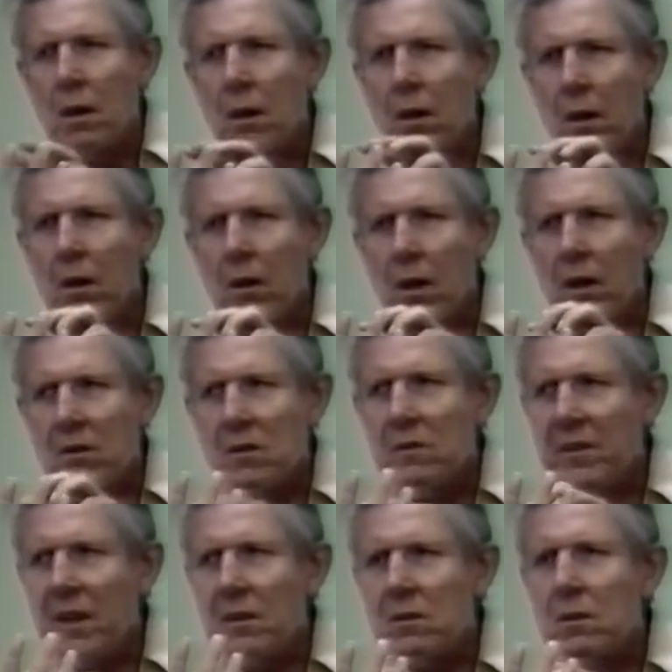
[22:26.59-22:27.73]
has
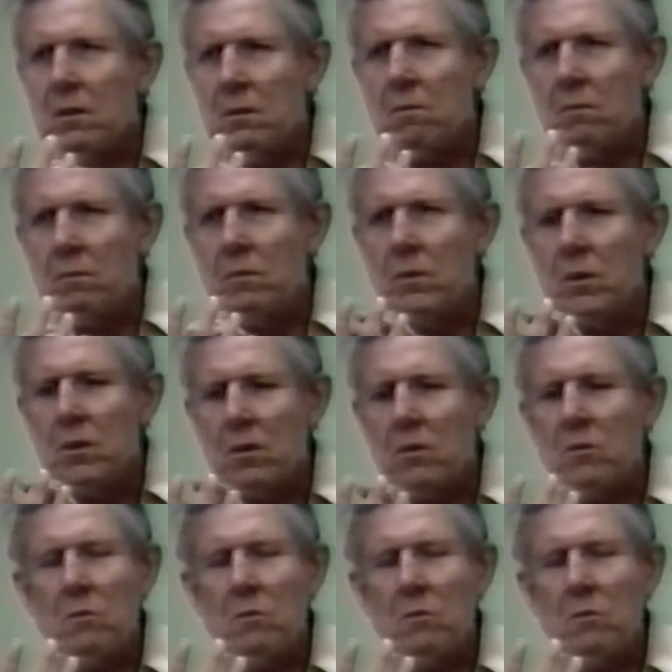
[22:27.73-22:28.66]
affected the